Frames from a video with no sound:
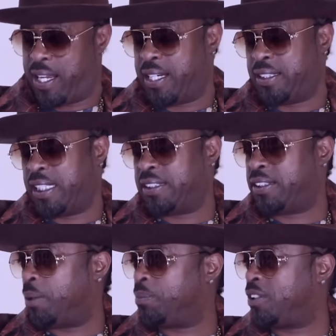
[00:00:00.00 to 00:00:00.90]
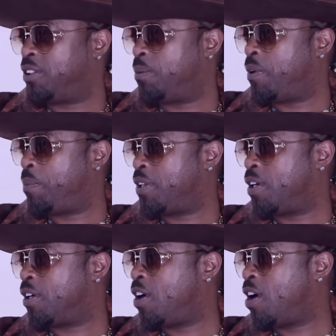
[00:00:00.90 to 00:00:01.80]
about. and it says something to bump in
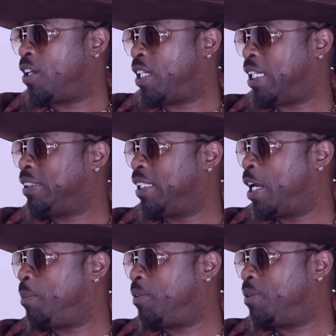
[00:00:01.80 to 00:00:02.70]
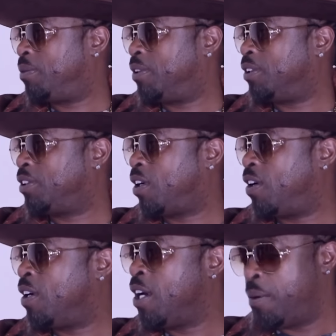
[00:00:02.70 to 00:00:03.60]
your car. That's the yeah. name of the, the
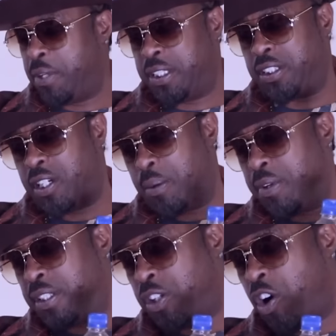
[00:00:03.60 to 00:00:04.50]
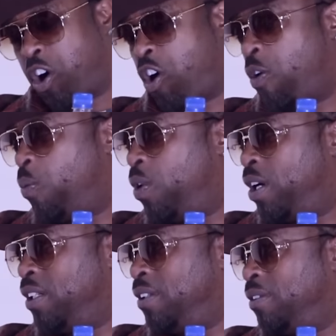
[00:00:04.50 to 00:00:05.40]
song, but it's um, it's all
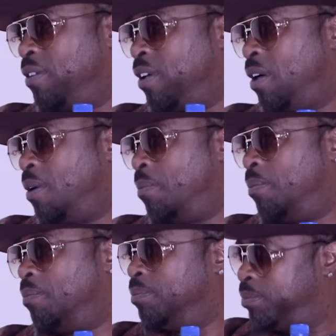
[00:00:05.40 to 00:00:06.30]
one. Um,